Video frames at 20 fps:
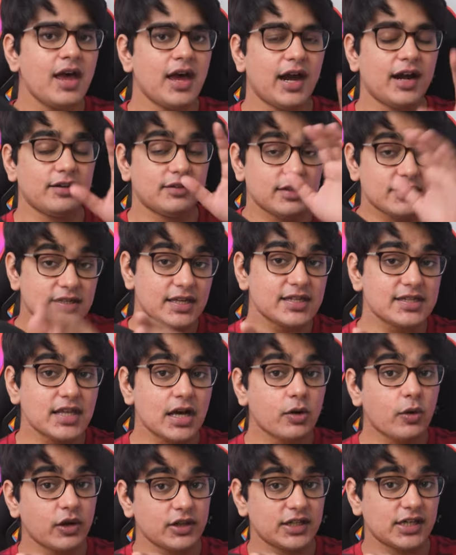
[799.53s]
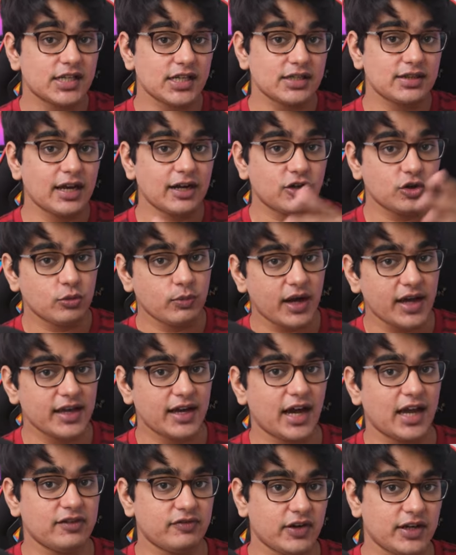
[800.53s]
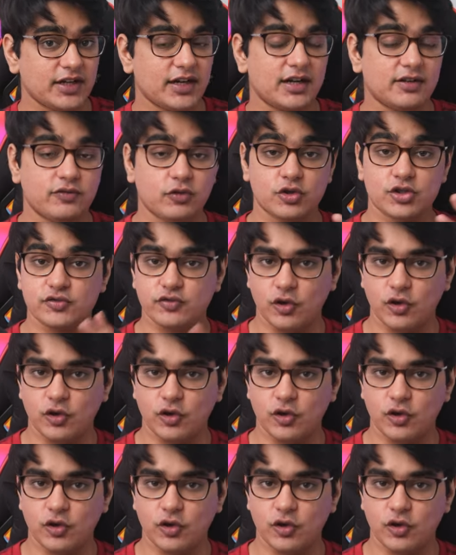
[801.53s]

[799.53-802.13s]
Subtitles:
and this is the quality that you buy hi-fi headphones